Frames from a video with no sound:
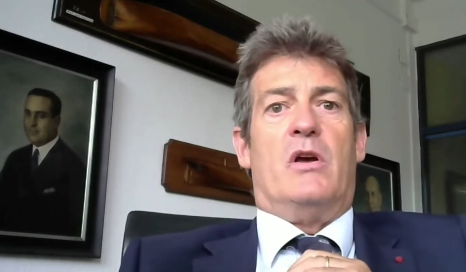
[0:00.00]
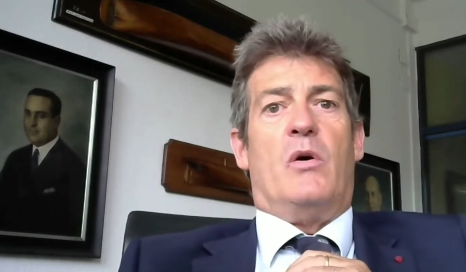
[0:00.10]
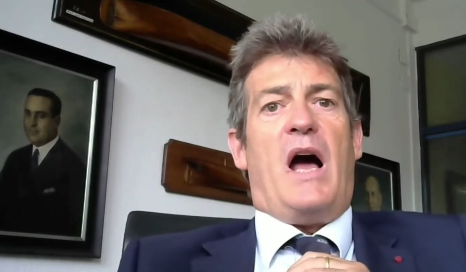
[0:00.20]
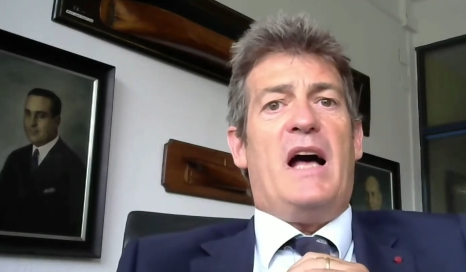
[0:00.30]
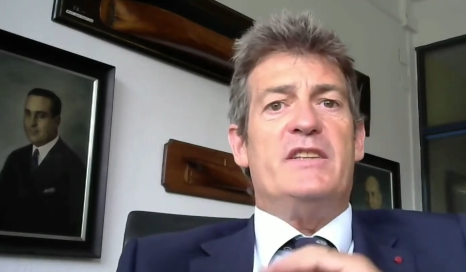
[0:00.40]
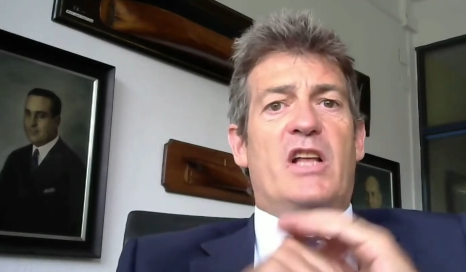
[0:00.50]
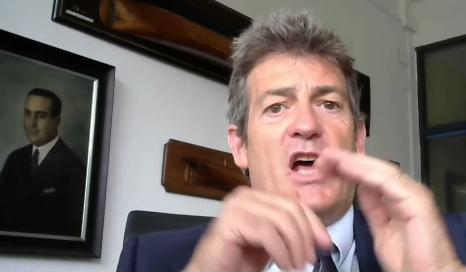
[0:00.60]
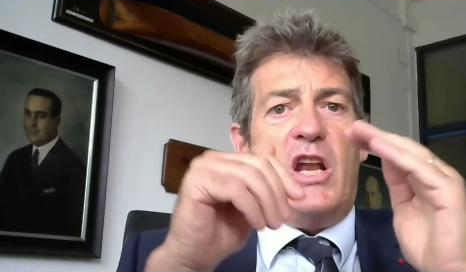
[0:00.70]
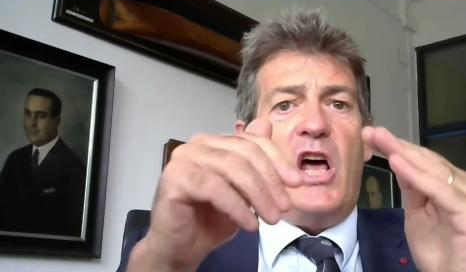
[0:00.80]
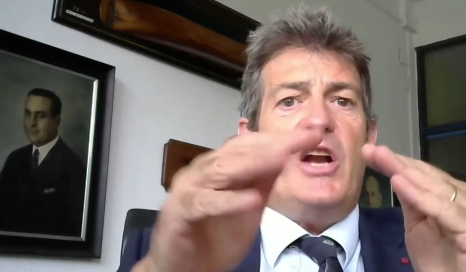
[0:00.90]
Speaker 1: And
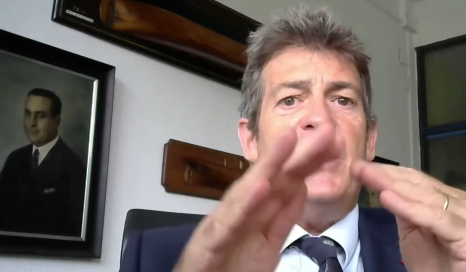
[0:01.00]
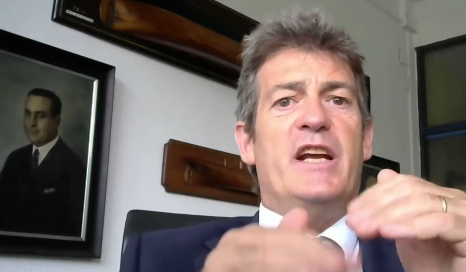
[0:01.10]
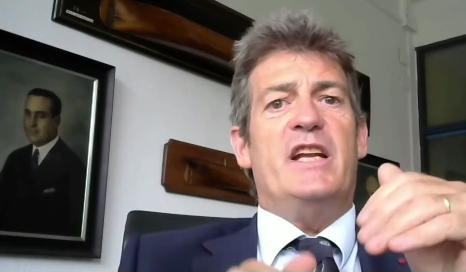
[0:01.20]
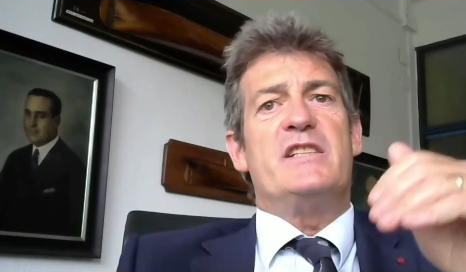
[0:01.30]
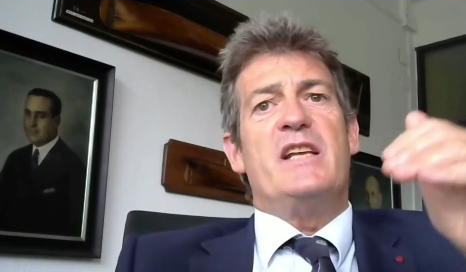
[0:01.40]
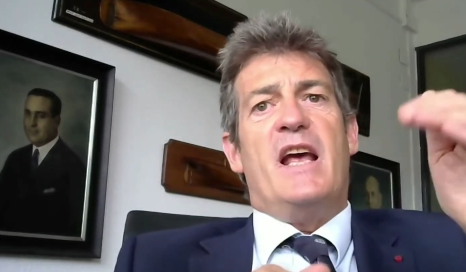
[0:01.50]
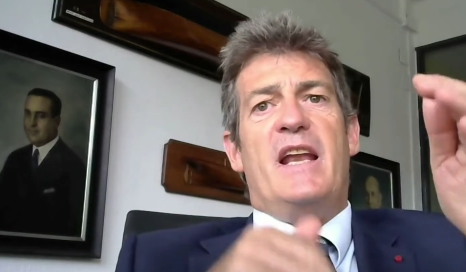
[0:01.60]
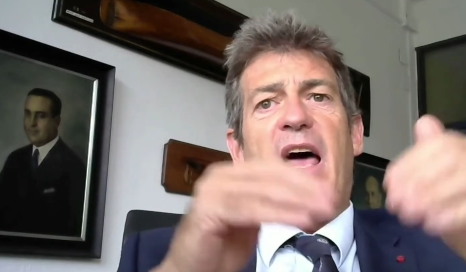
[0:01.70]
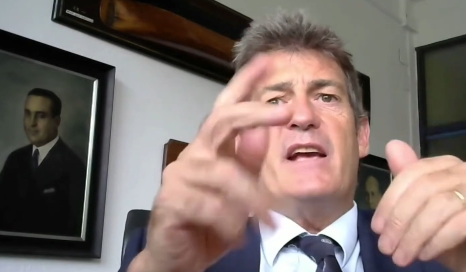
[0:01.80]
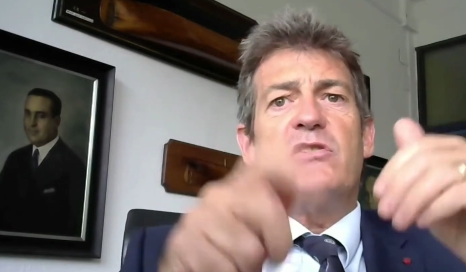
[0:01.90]
learn English,
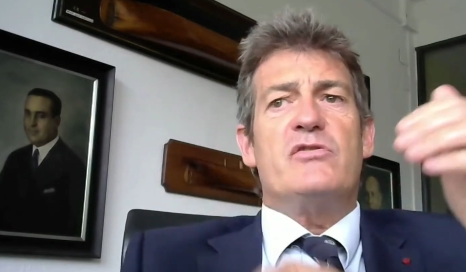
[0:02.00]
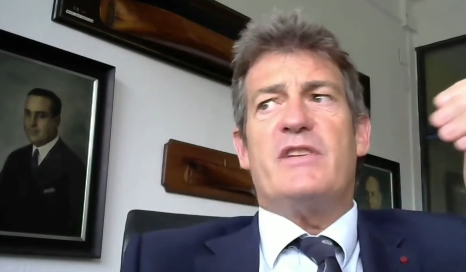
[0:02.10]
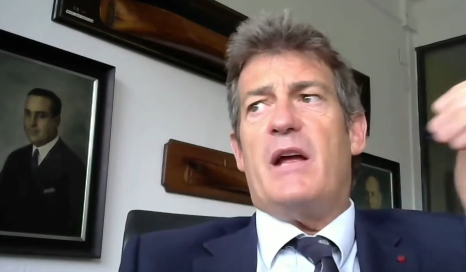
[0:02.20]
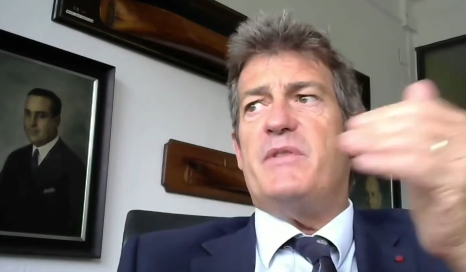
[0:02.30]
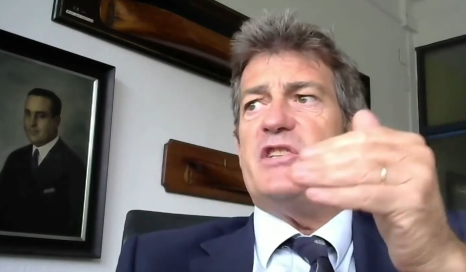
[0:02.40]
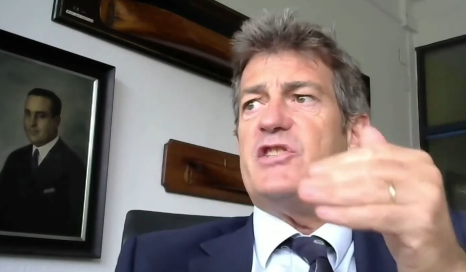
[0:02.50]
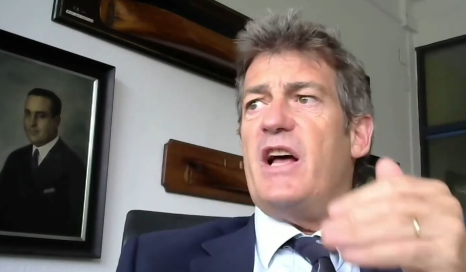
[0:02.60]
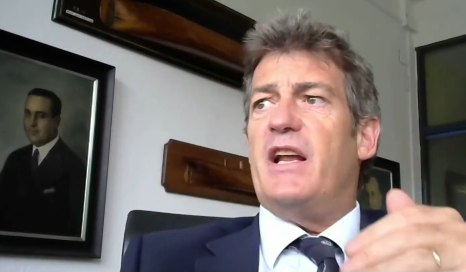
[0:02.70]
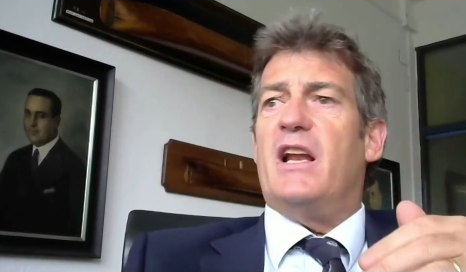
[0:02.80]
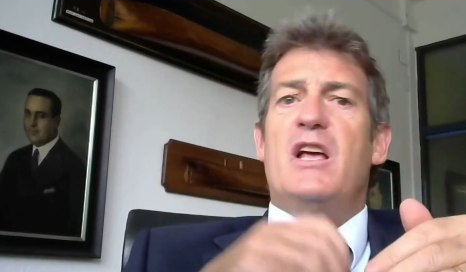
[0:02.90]
like, subscribe this
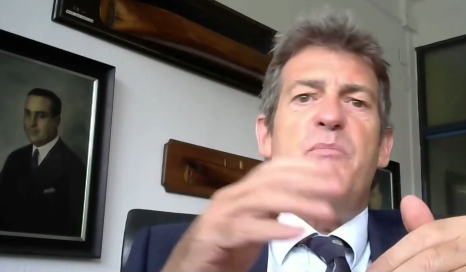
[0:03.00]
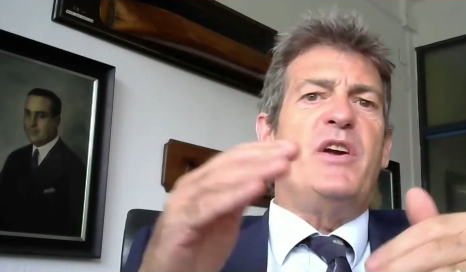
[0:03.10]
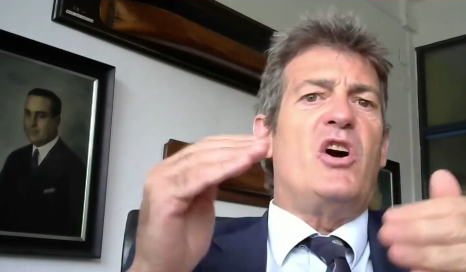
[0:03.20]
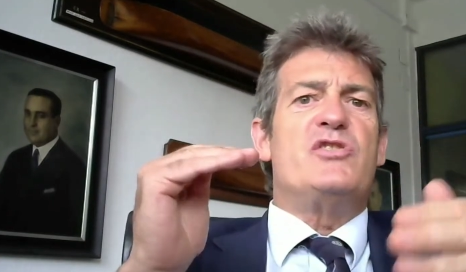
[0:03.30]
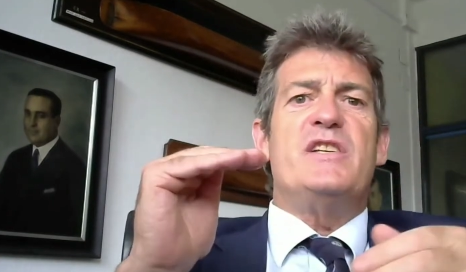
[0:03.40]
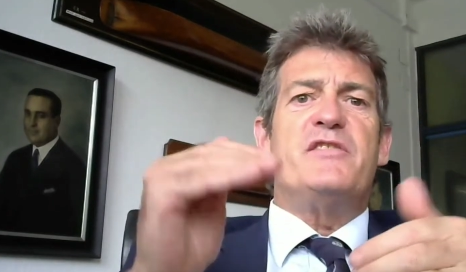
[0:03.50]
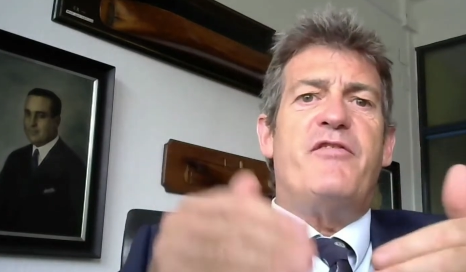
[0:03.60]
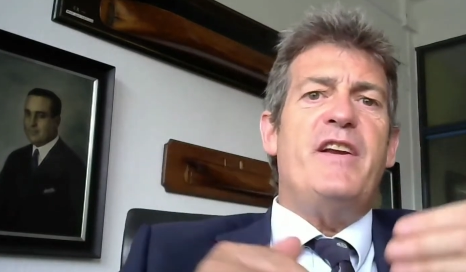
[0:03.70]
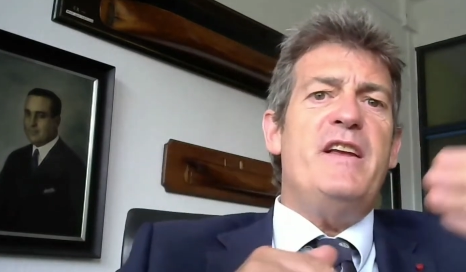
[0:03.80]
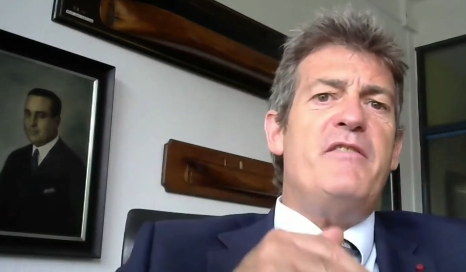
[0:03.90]
channel because it's
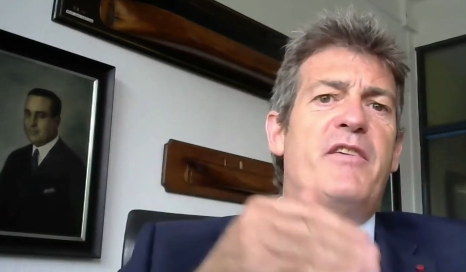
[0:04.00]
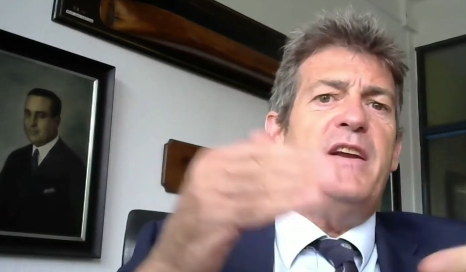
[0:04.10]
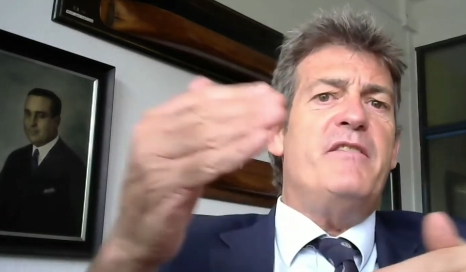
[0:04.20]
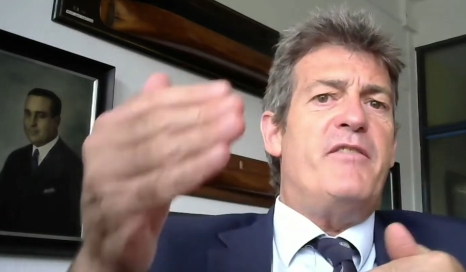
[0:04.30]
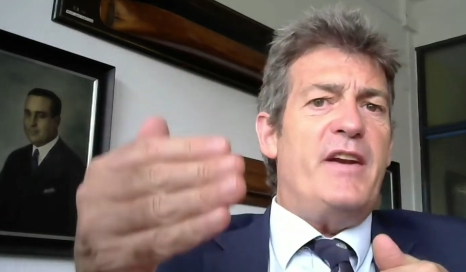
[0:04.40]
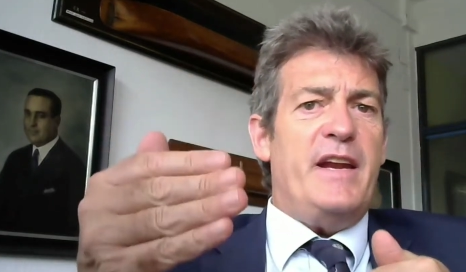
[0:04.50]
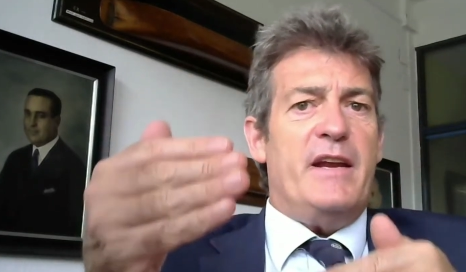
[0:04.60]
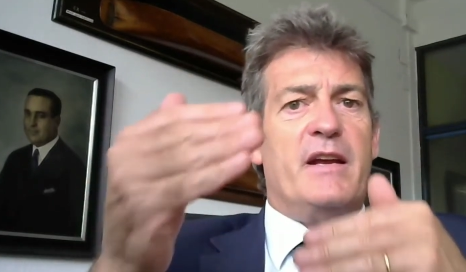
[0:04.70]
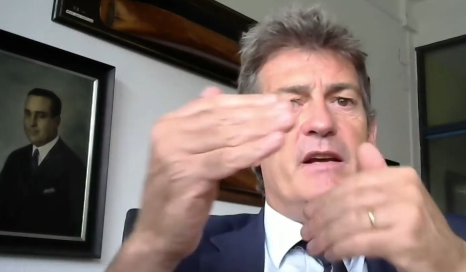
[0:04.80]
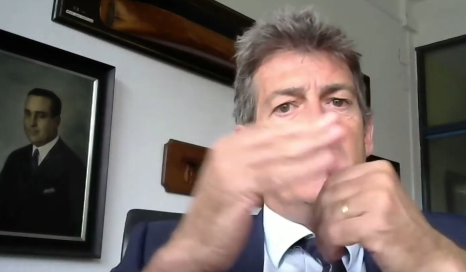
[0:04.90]
free.
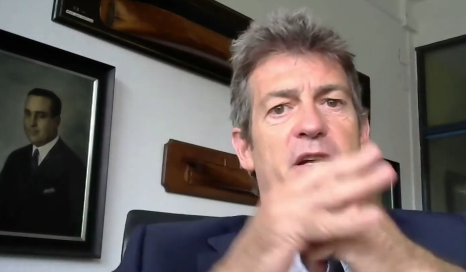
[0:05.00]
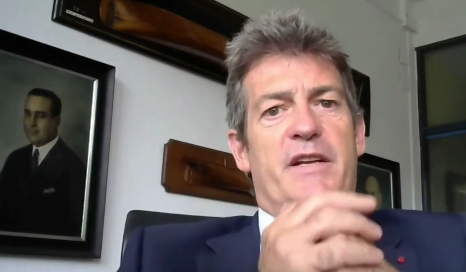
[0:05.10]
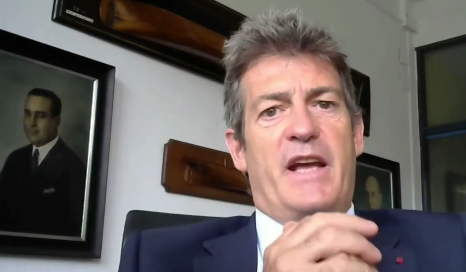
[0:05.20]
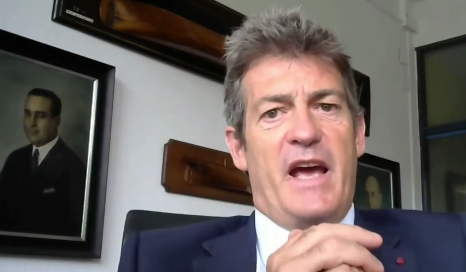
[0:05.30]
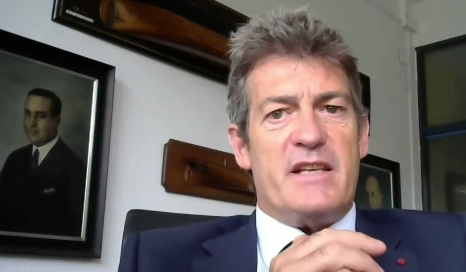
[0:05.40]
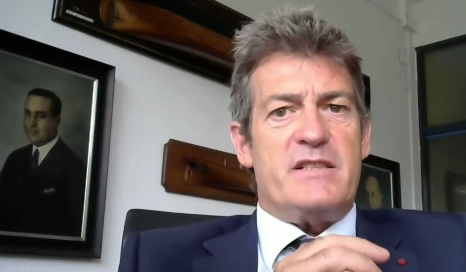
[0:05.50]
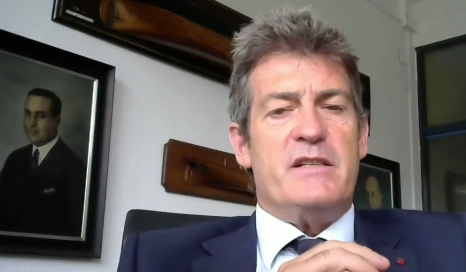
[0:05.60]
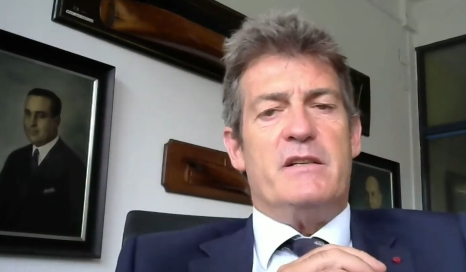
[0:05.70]
Yes,